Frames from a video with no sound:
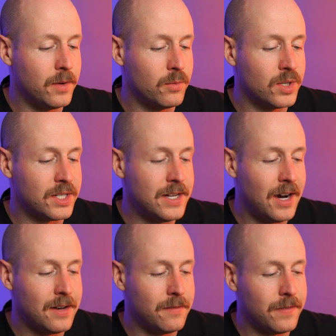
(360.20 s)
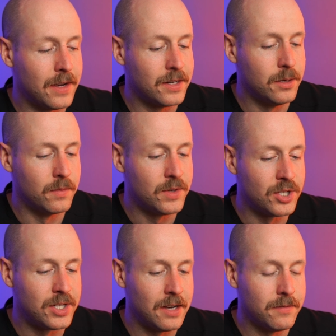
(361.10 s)
it was not infected with
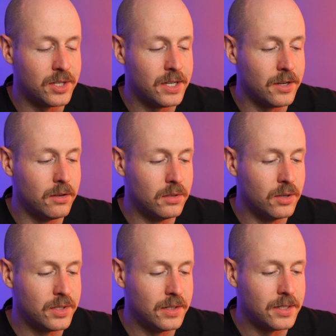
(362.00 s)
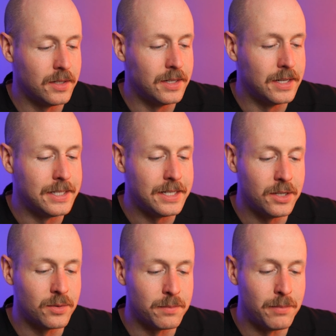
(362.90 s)
just diverticulosis and the
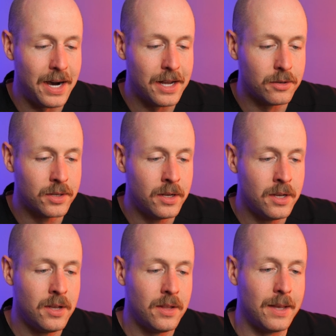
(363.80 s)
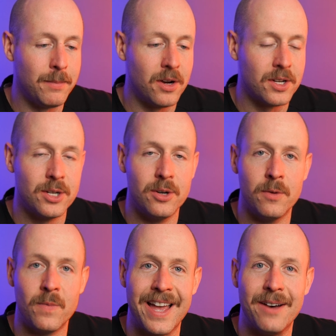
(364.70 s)
disease was mild, they may
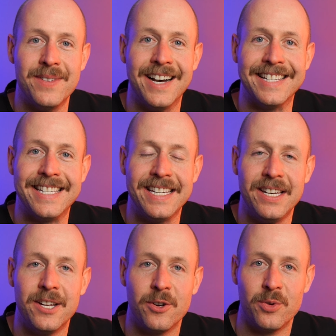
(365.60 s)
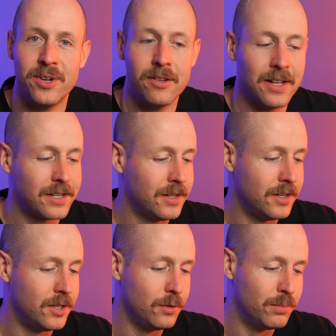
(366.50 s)
also have not seen it or
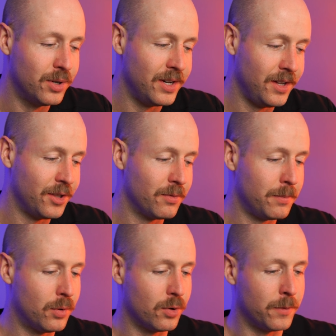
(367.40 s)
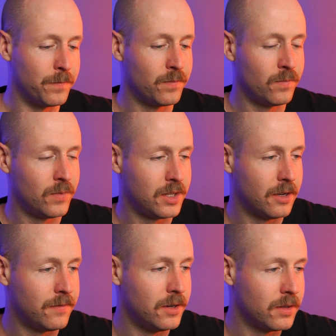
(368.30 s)
neglected to put it in the report.
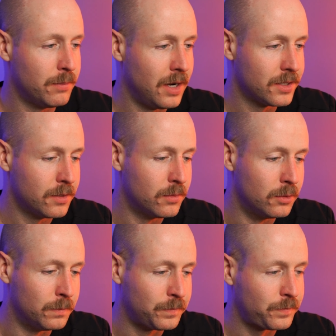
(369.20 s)
Definitely possible.